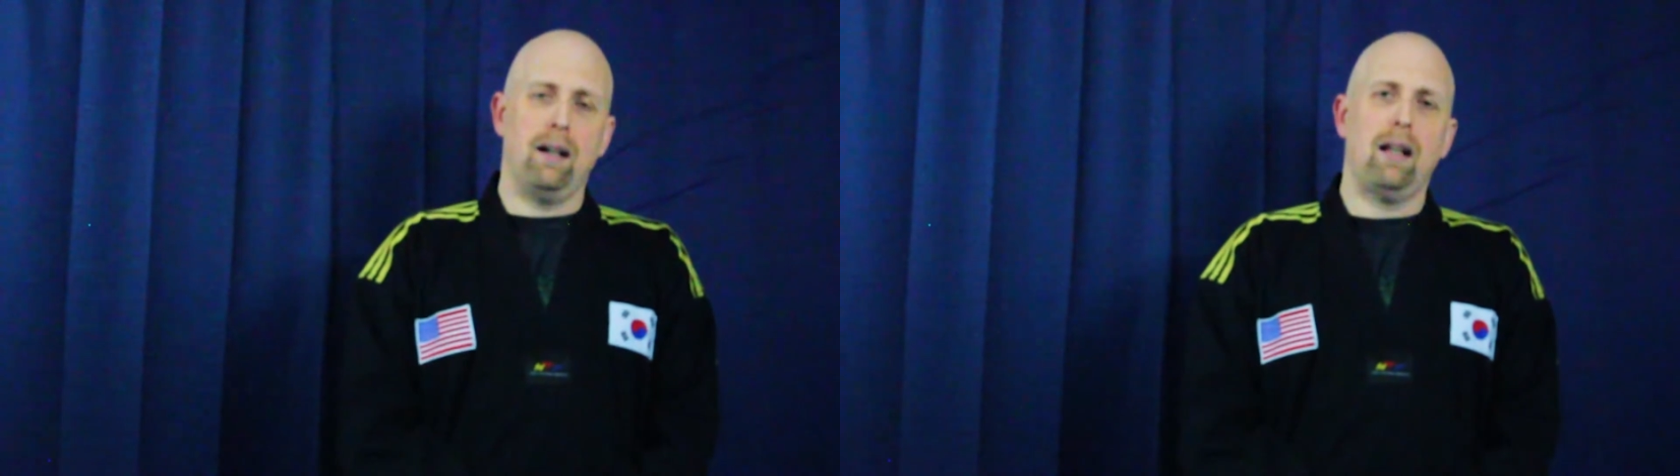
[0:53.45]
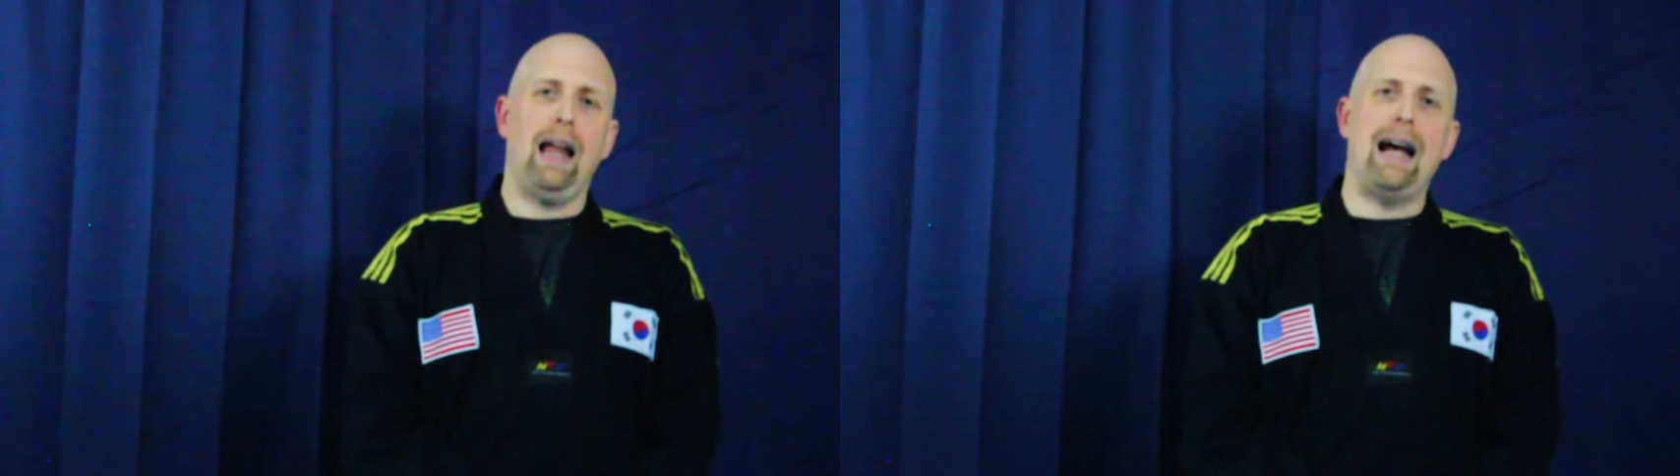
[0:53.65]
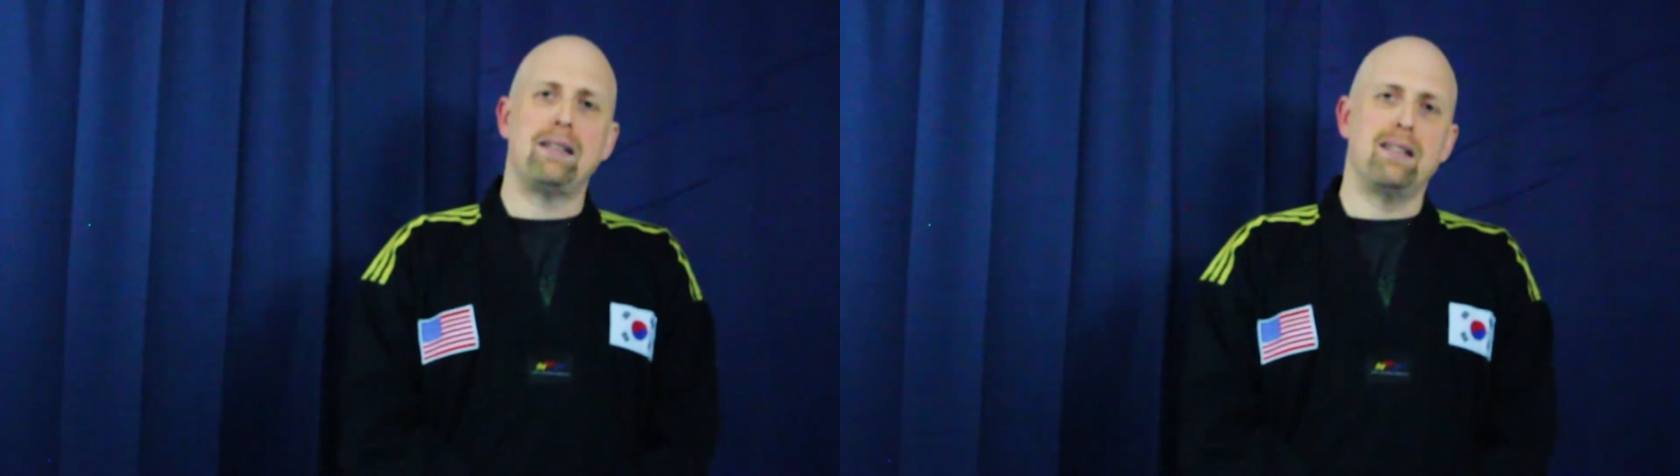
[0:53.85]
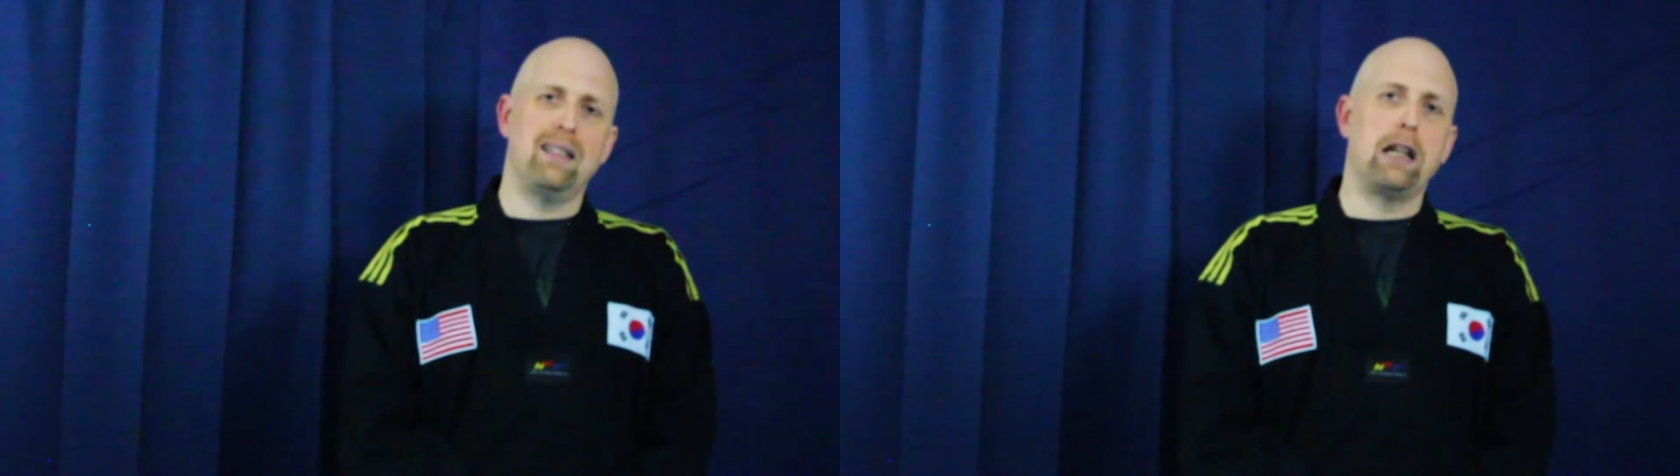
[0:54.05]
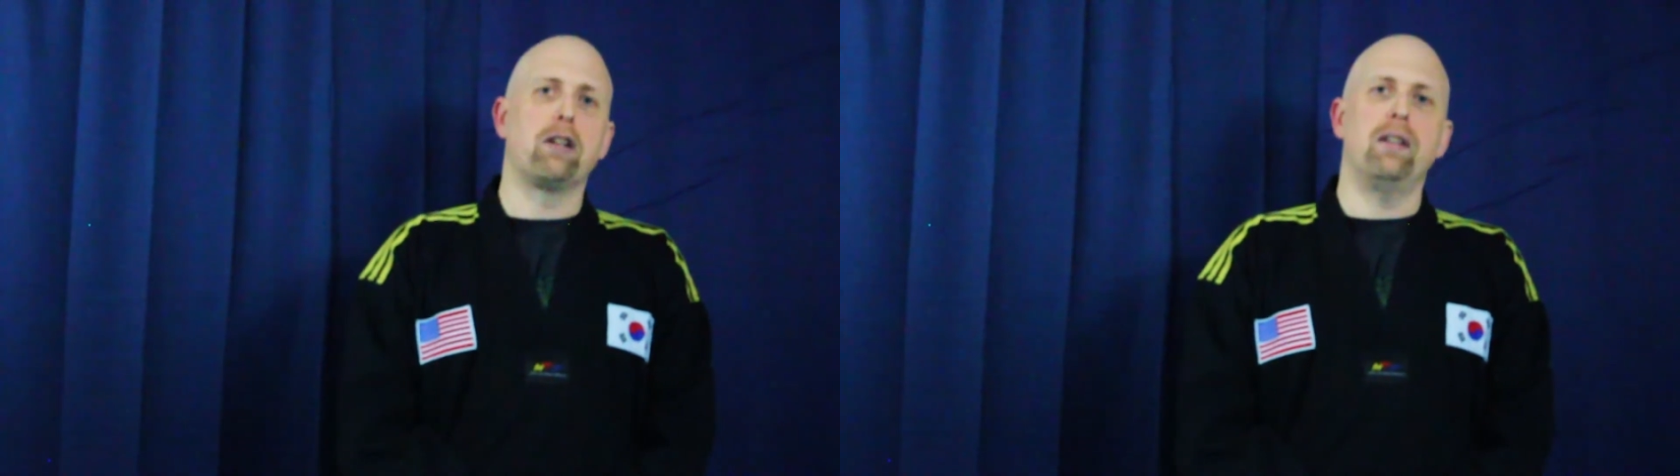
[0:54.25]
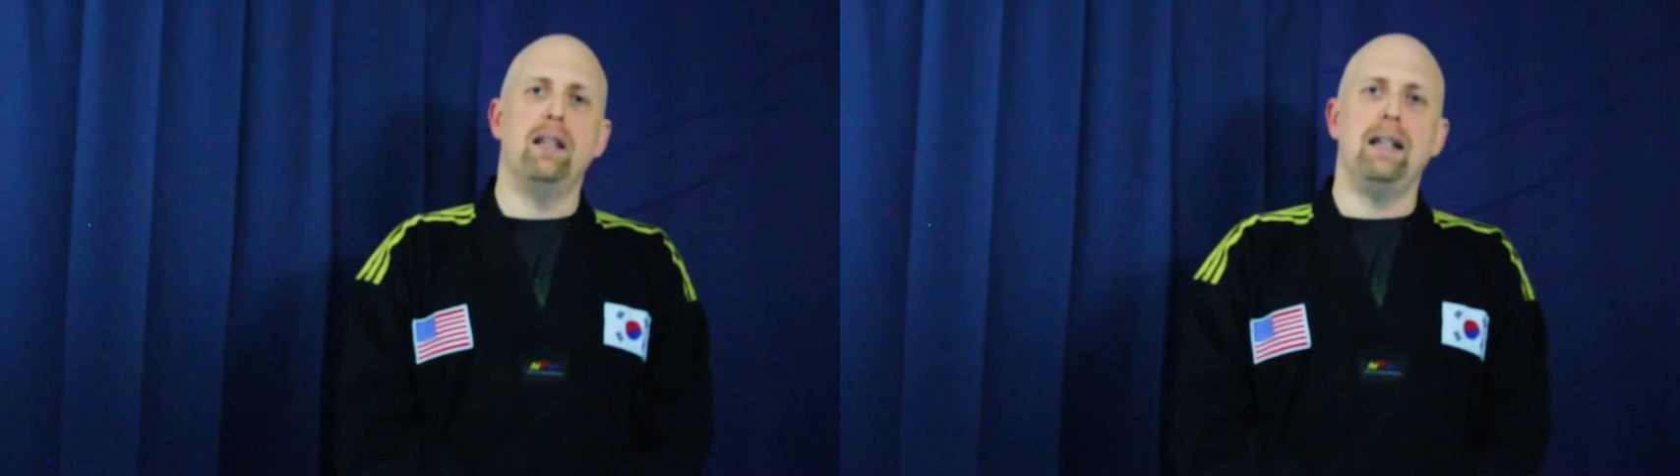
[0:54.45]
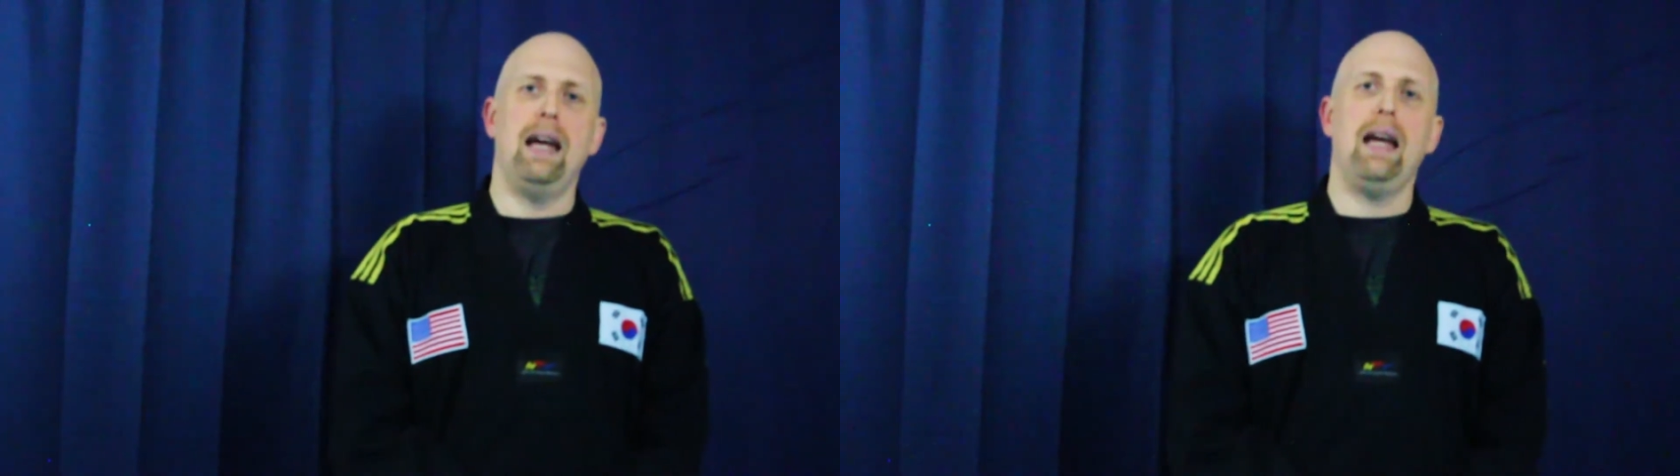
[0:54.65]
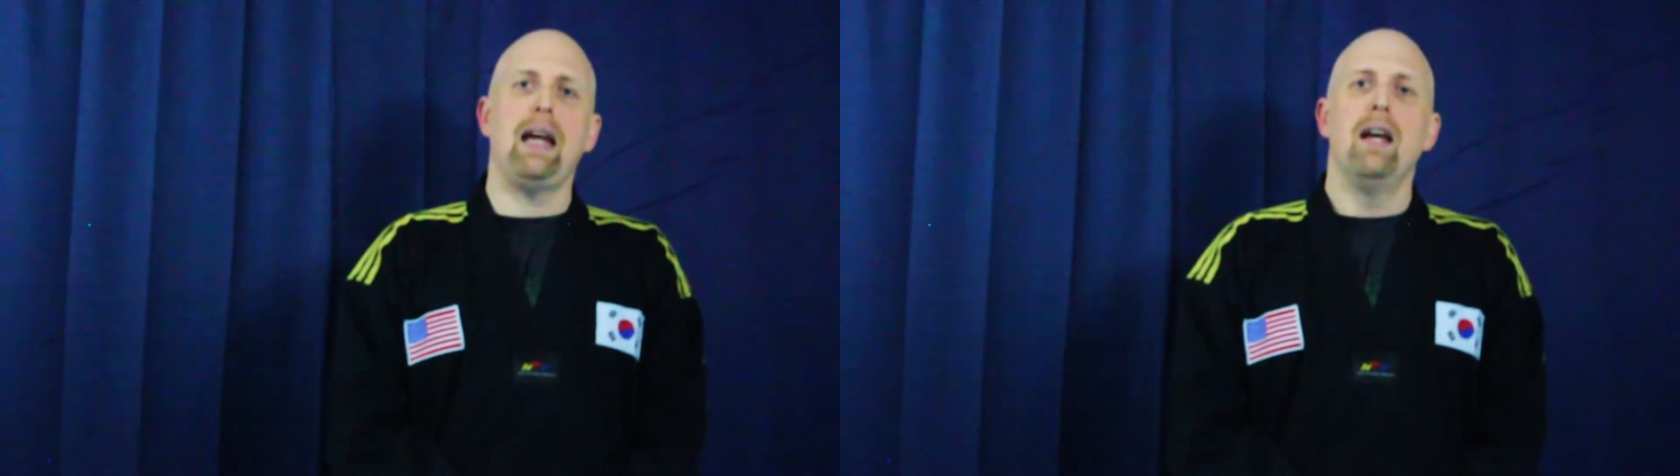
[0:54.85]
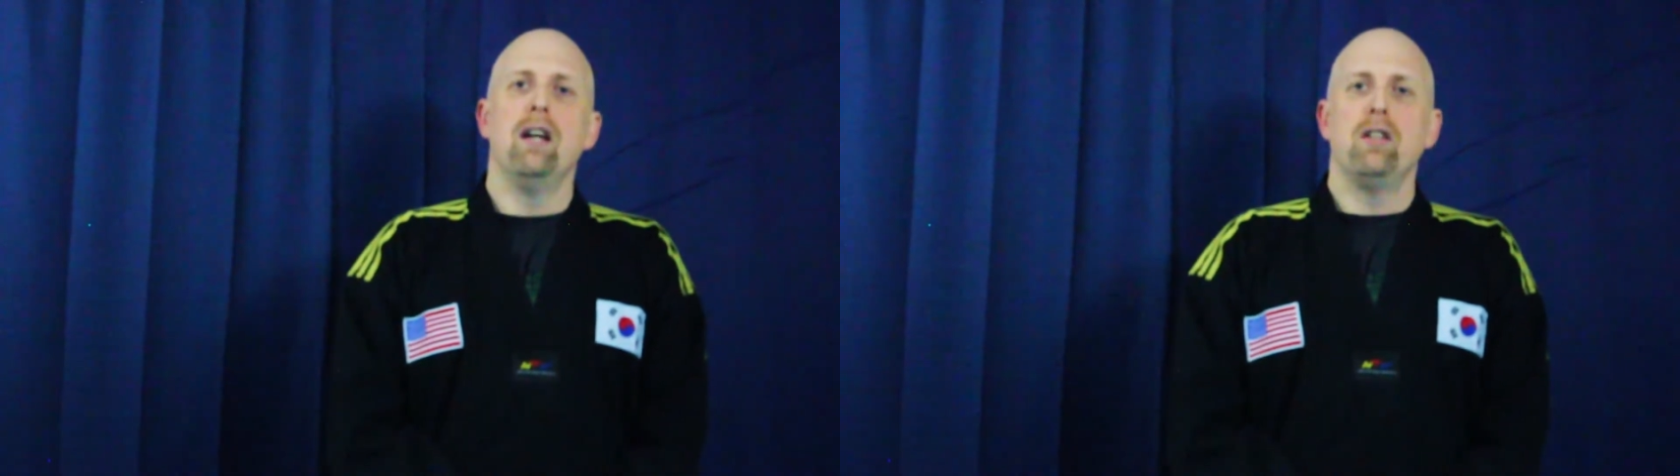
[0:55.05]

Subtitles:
classes later in the day